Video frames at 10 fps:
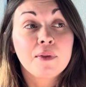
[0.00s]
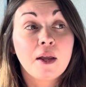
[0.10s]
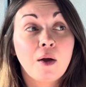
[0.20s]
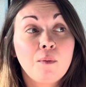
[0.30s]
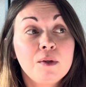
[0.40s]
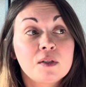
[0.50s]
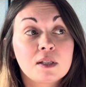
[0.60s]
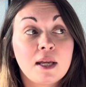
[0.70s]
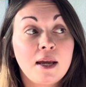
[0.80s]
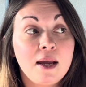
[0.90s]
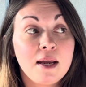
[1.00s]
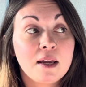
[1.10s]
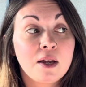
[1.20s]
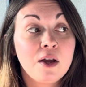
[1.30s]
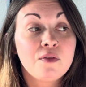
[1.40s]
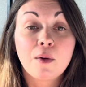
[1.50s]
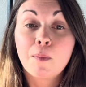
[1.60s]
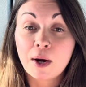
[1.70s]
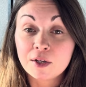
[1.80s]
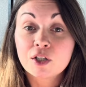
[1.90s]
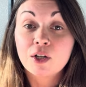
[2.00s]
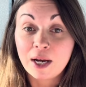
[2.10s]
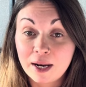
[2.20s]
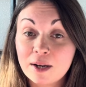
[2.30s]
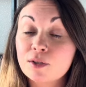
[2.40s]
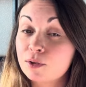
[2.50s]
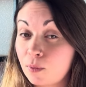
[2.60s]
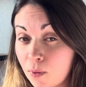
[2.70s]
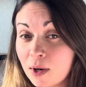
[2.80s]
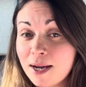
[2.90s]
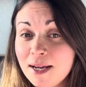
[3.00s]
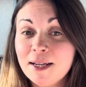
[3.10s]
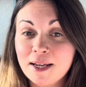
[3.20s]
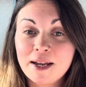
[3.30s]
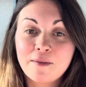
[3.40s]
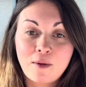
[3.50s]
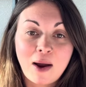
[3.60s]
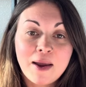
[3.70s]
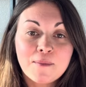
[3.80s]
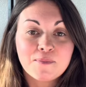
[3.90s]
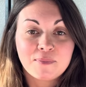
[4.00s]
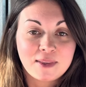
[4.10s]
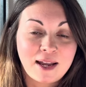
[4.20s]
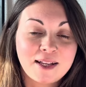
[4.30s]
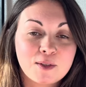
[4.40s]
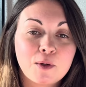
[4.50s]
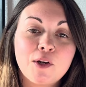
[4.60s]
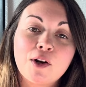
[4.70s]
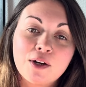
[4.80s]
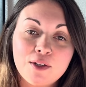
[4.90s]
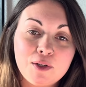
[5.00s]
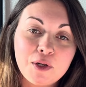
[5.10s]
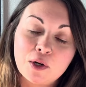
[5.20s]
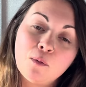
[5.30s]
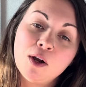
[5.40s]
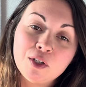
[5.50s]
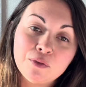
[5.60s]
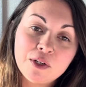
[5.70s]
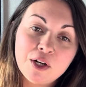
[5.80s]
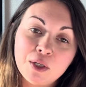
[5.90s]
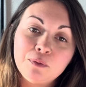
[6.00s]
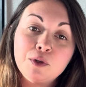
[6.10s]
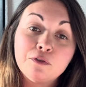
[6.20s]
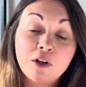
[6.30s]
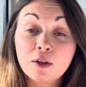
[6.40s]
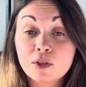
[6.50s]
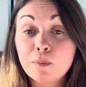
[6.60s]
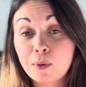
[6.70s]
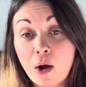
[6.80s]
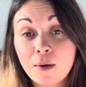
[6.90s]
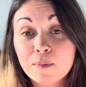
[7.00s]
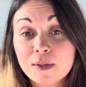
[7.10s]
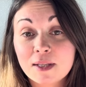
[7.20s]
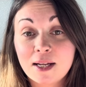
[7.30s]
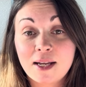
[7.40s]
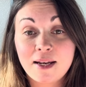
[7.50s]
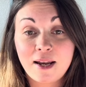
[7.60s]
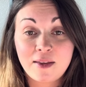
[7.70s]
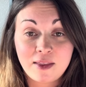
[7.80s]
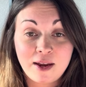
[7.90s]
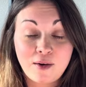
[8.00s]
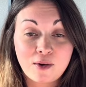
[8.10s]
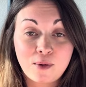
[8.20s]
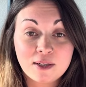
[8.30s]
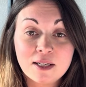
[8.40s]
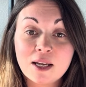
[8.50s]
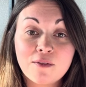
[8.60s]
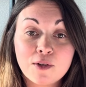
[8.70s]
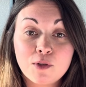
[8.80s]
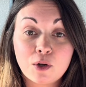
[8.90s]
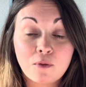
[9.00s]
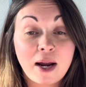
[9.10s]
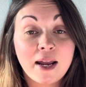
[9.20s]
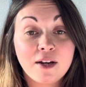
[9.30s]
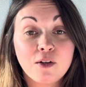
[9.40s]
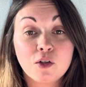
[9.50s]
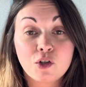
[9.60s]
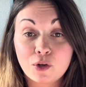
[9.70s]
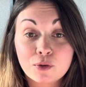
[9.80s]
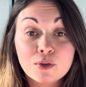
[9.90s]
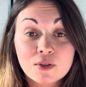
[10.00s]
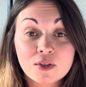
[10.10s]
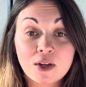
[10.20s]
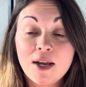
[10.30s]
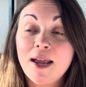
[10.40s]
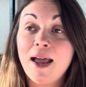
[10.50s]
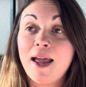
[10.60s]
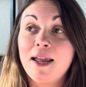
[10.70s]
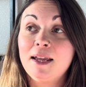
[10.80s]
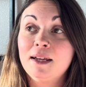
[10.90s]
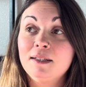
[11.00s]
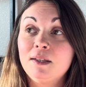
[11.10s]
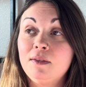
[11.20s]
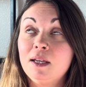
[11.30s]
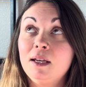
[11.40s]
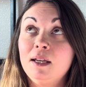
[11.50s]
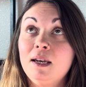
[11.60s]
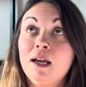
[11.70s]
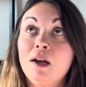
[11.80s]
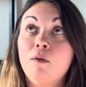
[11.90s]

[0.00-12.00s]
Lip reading: almost like the pressure in a story, right? That's what you're going to do. You're going to watch a video. You'll follow some prompts that they are going to give you to write in your journals. And then